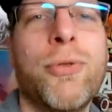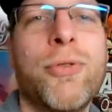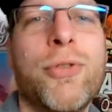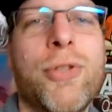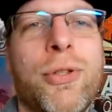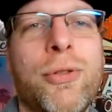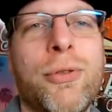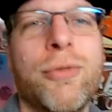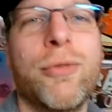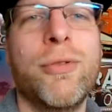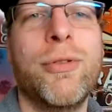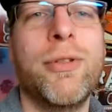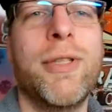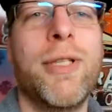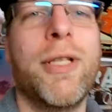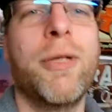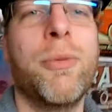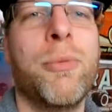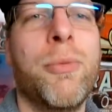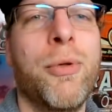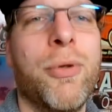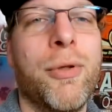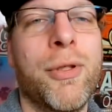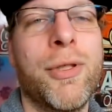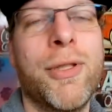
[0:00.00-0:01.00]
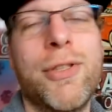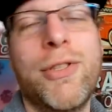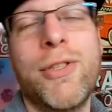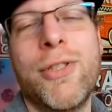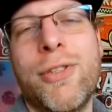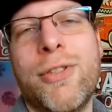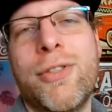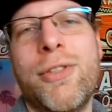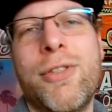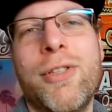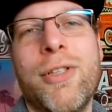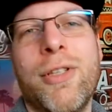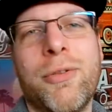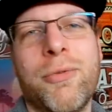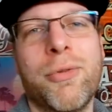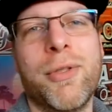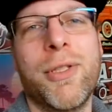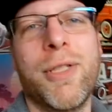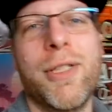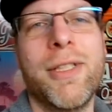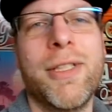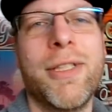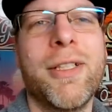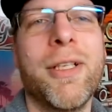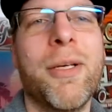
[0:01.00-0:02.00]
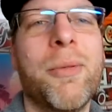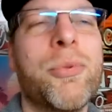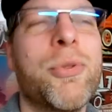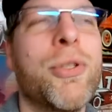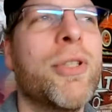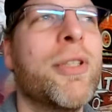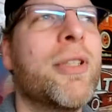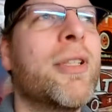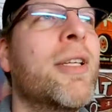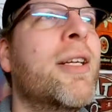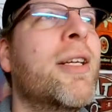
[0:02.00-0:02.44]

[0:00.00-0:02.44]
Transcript: children and a mortgage, it's not really an option.